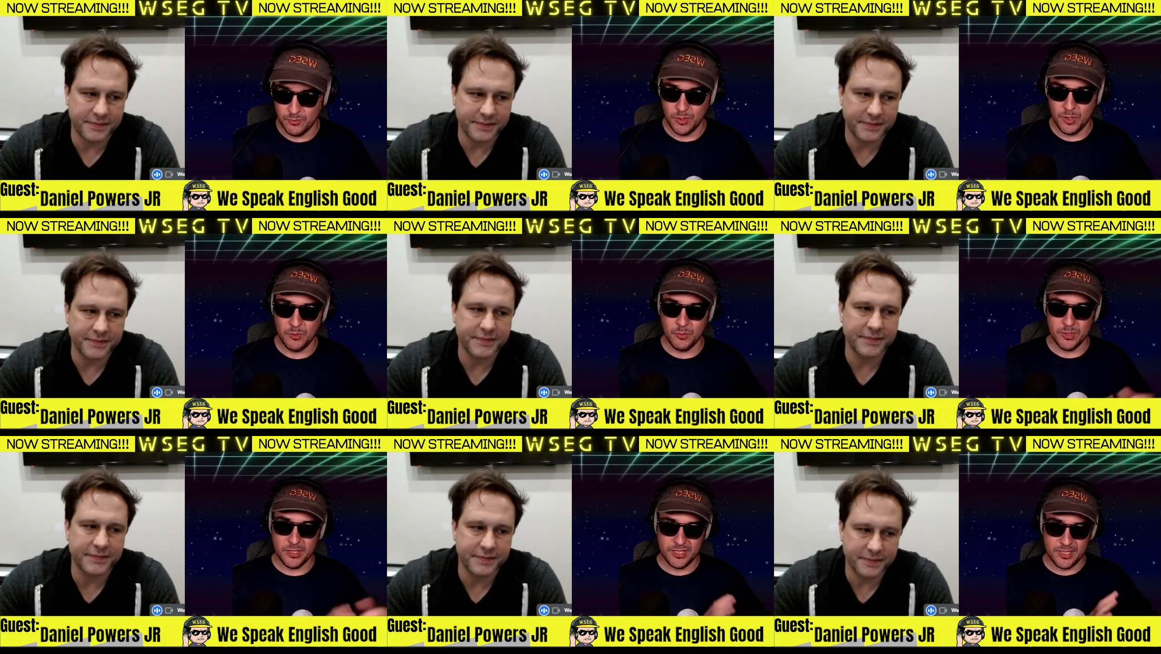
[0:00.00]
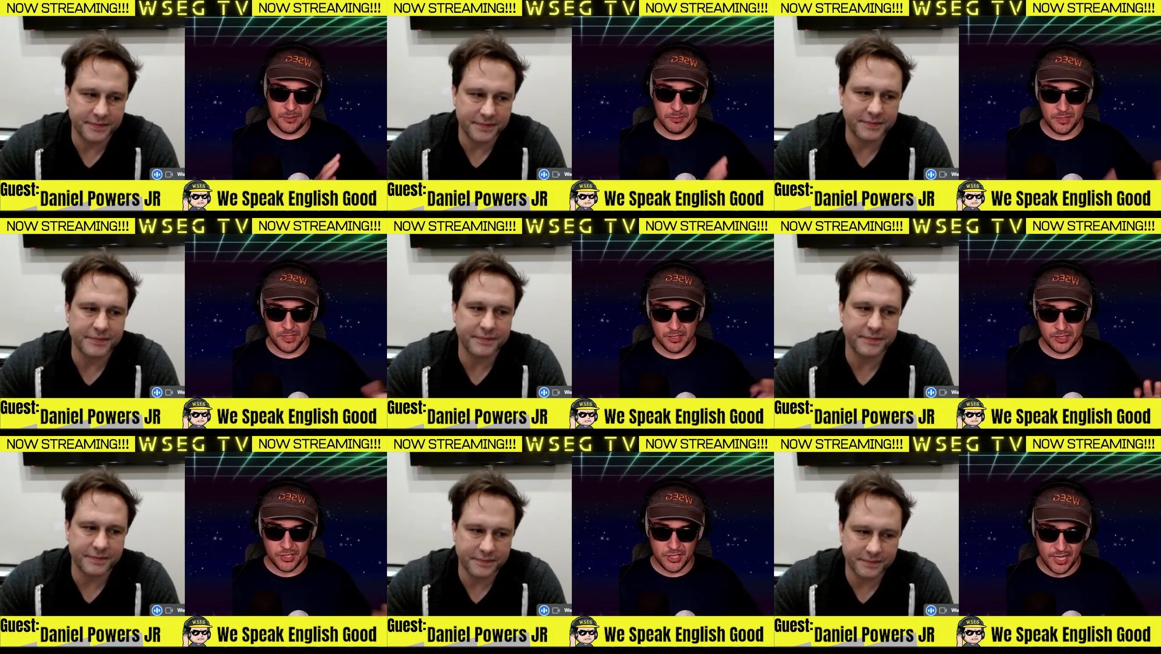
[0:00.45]
Speaker 1: What was some of
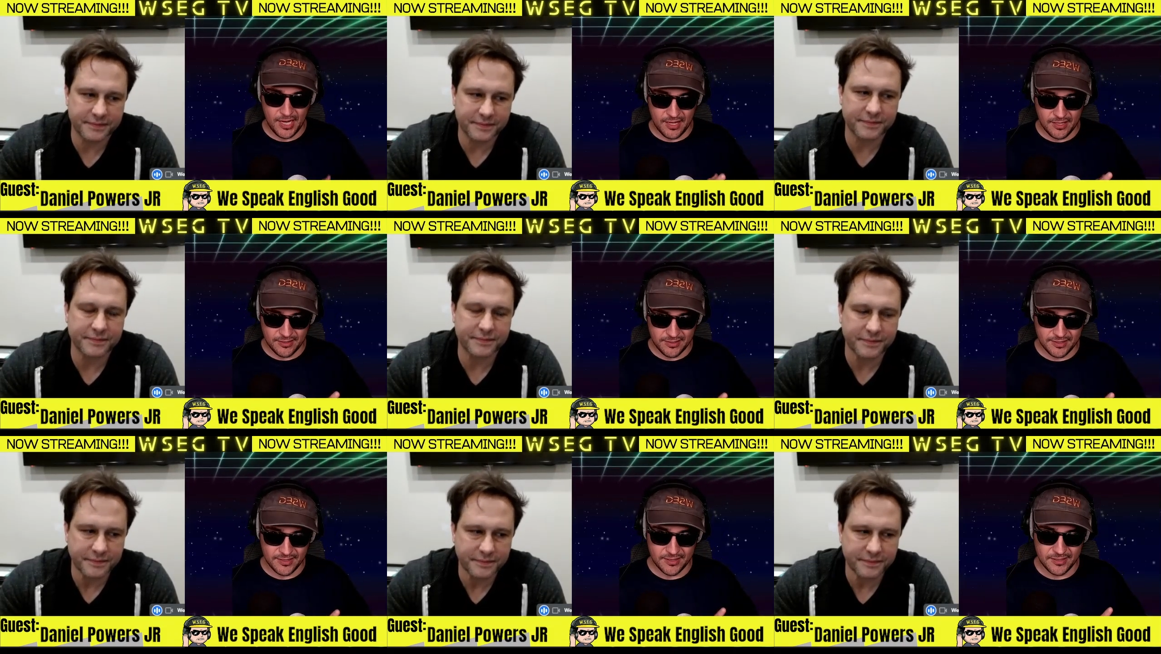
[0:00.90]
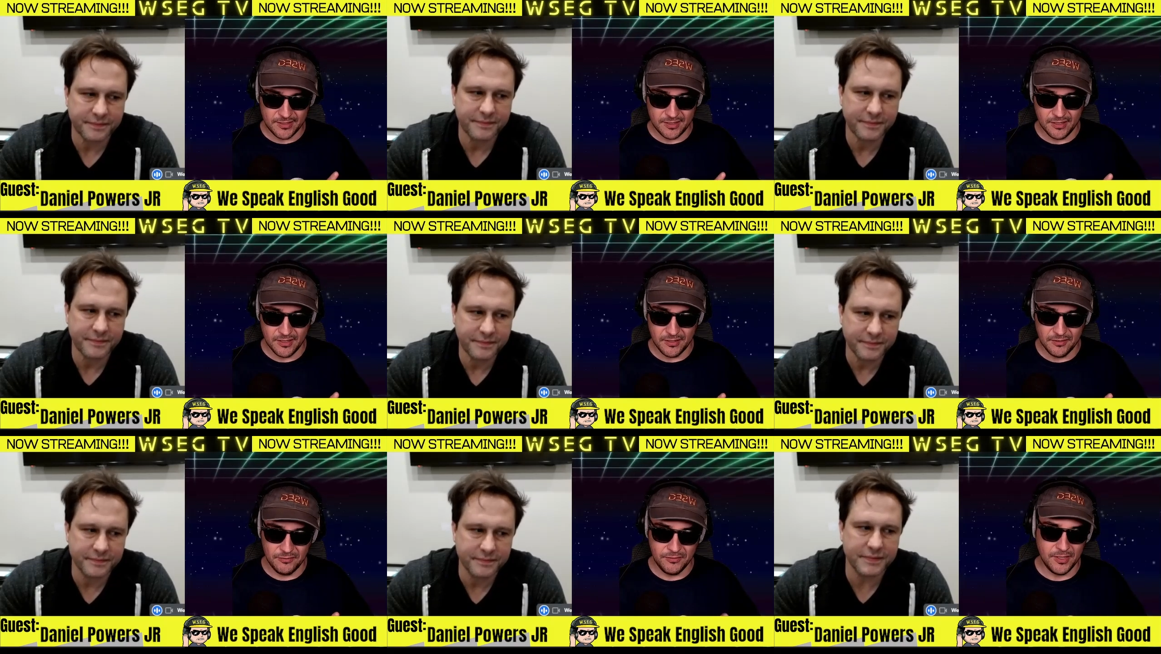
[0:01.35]
the challenges
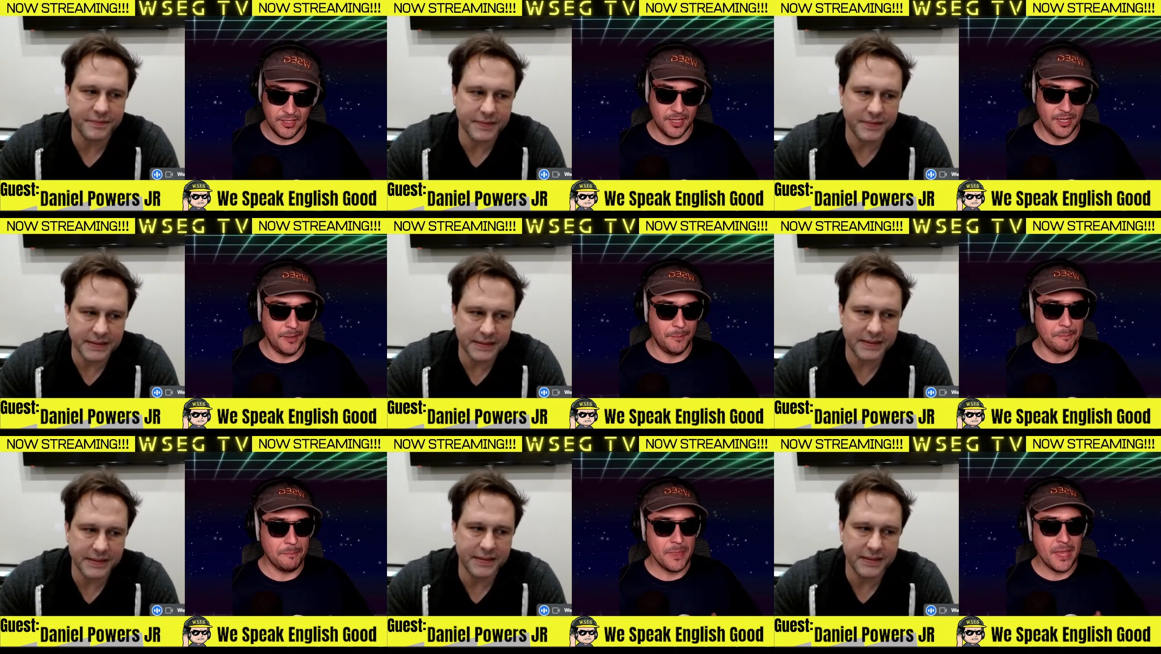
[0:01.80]
of um,